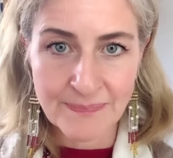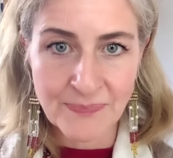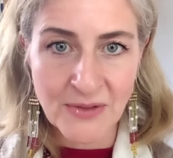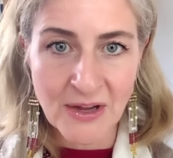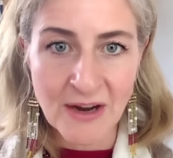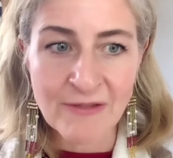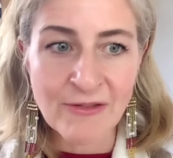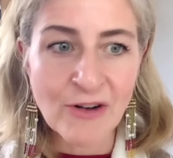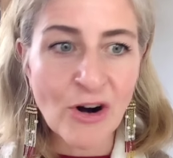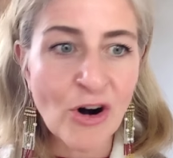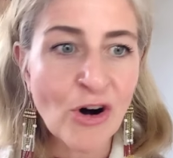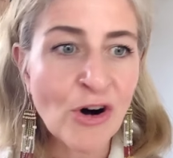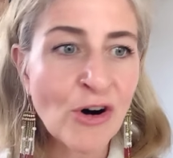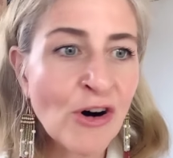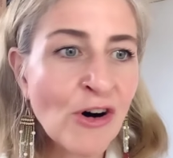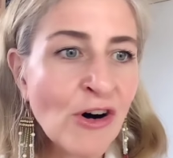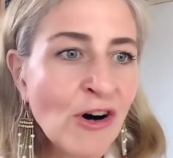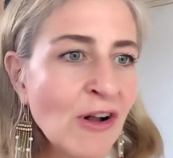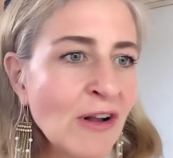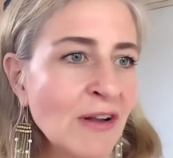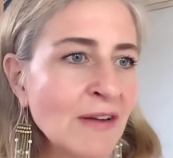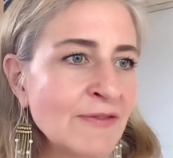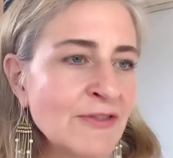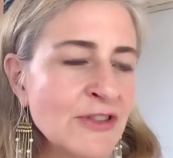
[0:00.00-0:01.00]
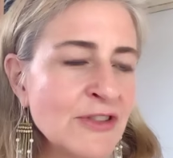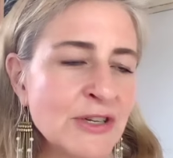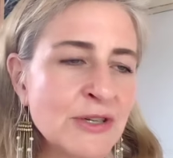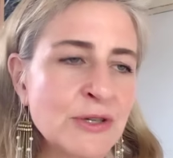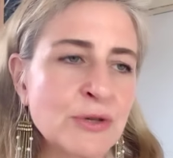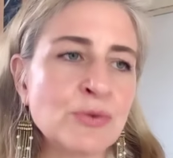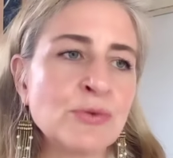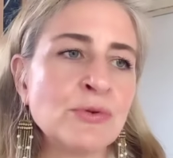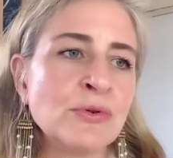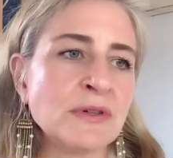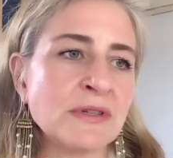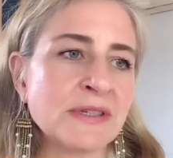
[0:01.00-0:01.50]
Of all of the
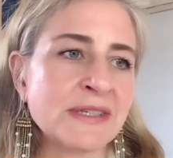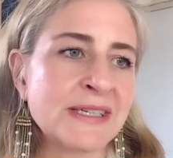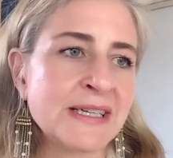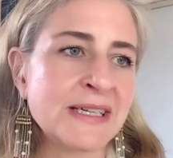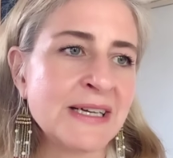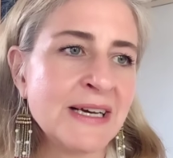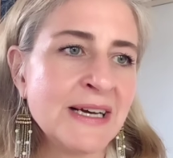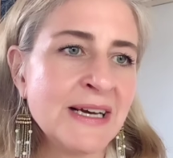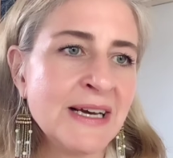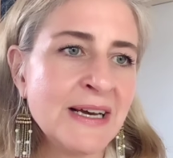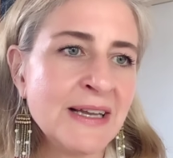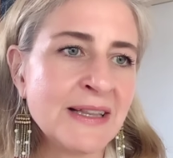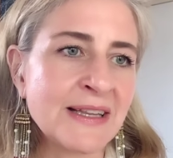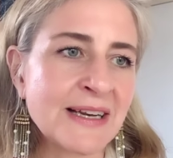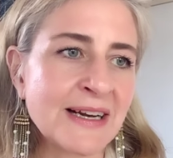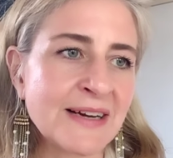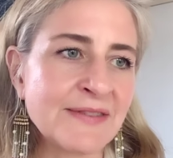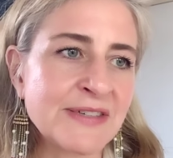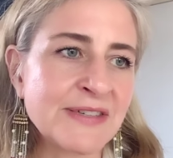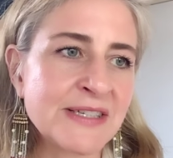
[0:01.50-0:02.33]
tools that I've